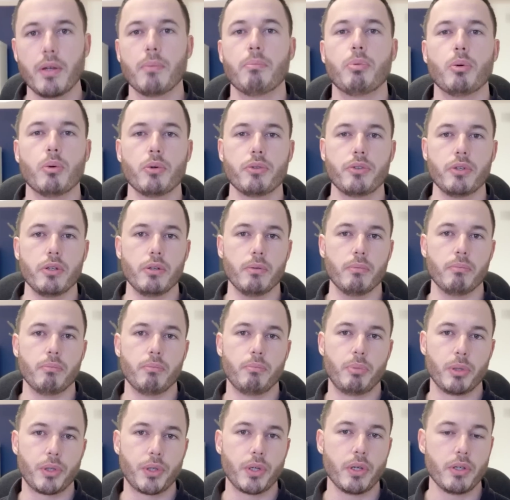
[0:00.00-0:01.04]
important
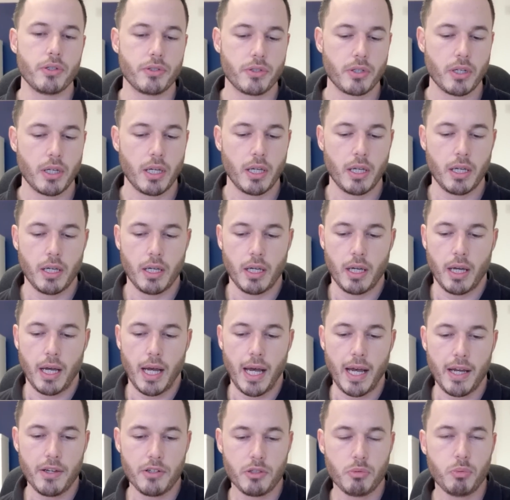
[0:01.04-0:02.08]
because
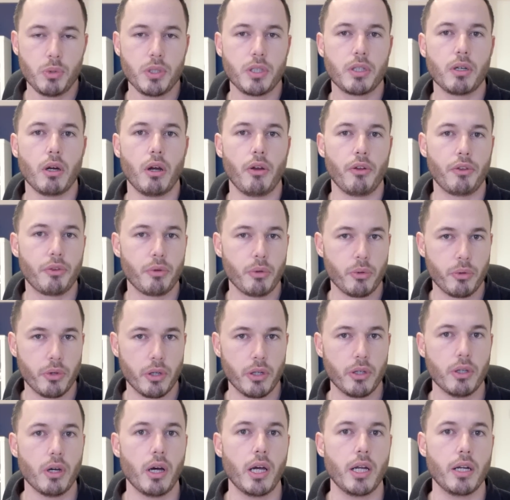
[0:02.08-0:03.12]
as we go through the
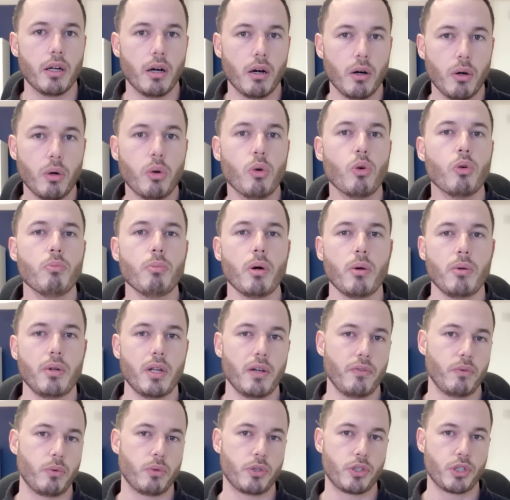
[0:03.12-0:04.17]
night, our hormone
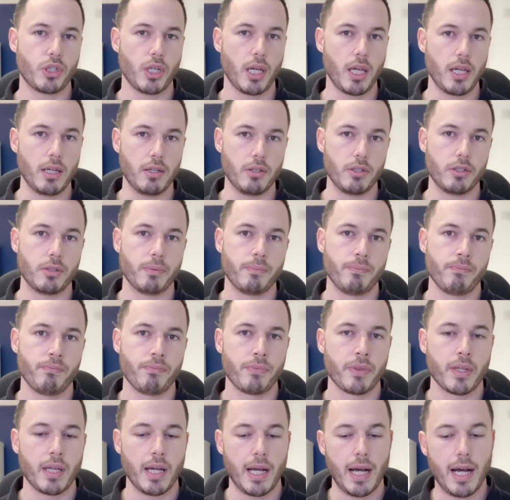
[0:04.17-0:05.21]
levels change.
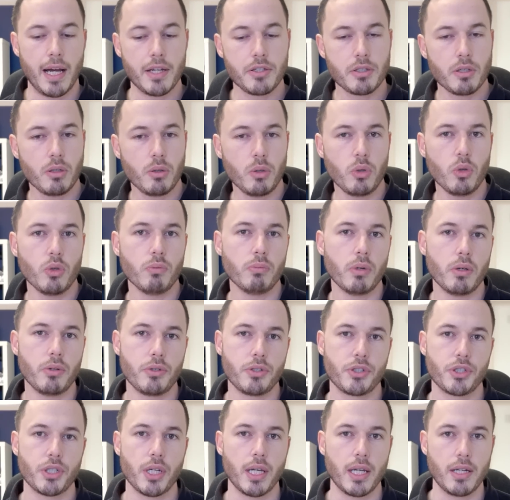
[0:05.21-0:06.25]
As our hormones
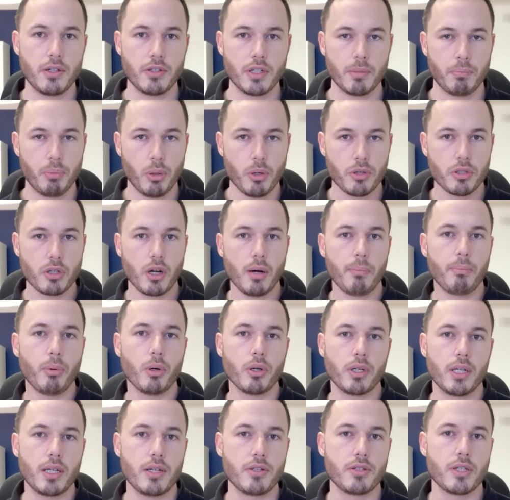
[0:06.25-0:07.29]
change, it puts our
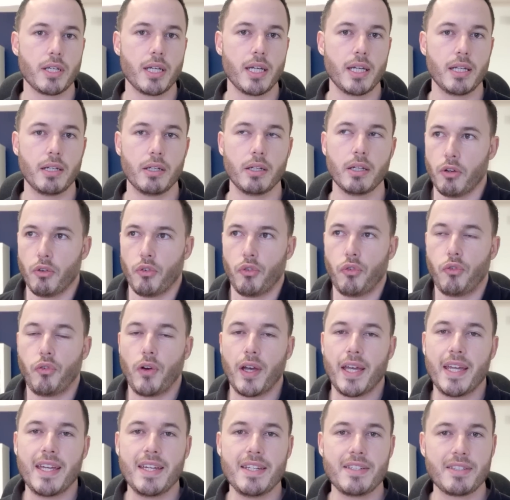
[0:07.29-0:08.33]
bodies in
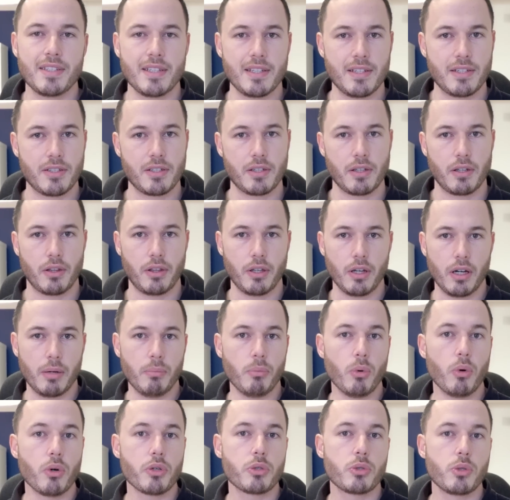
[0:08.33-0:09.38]
phases that are
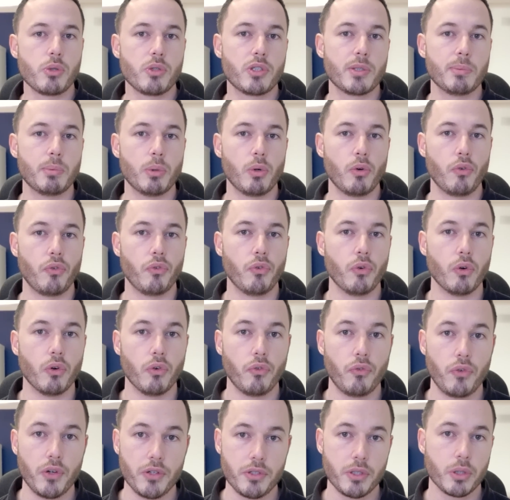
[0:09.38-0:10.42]
more suitable for
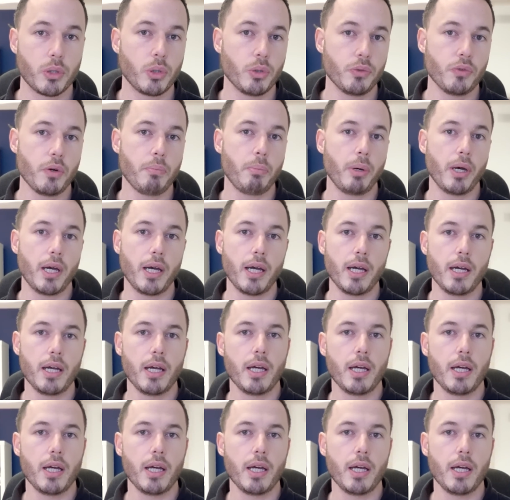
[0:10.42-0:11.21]
physical repair